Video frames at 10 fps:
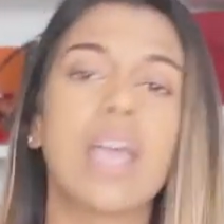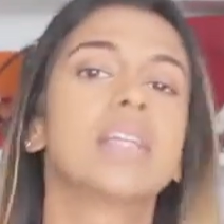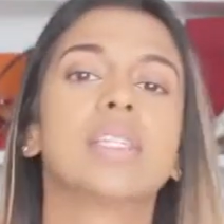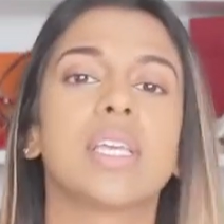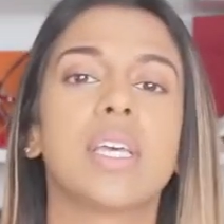
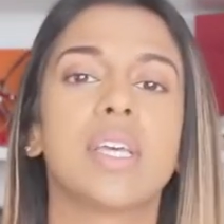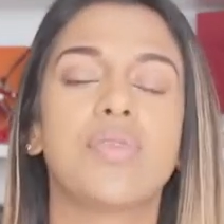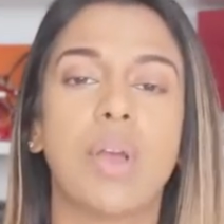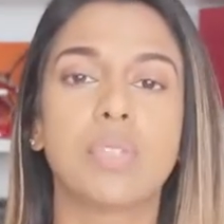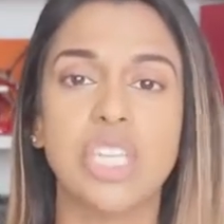and did
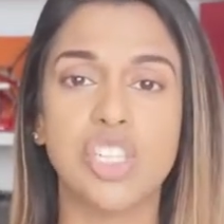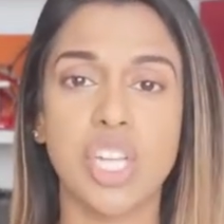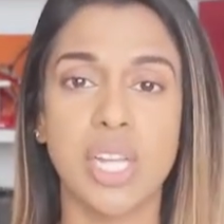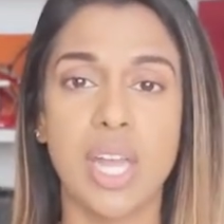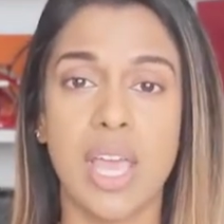
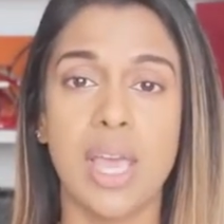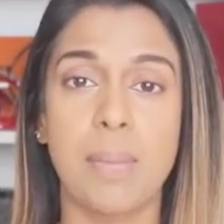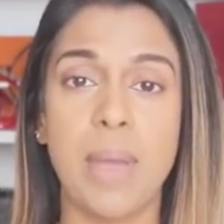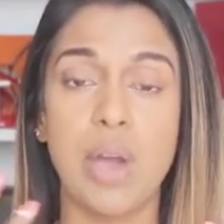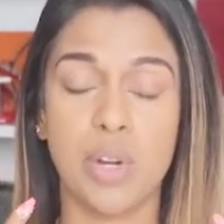foundation
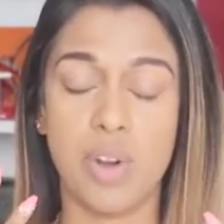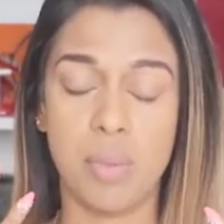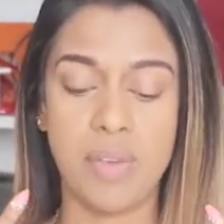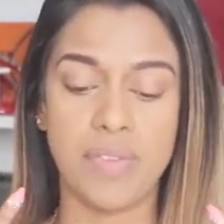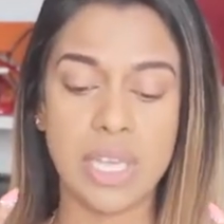and powder on
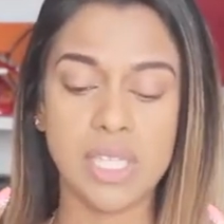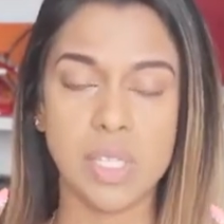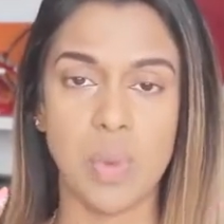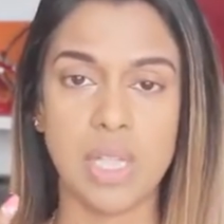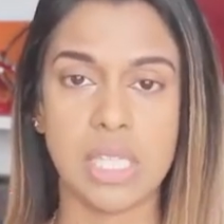my face
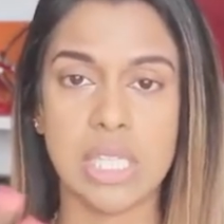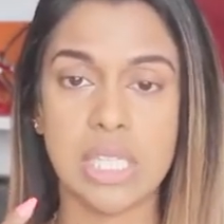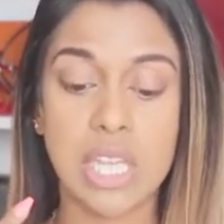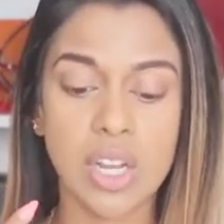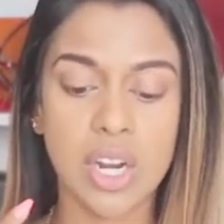as well as
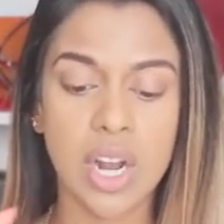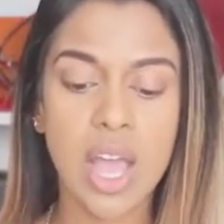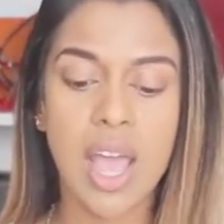concealer,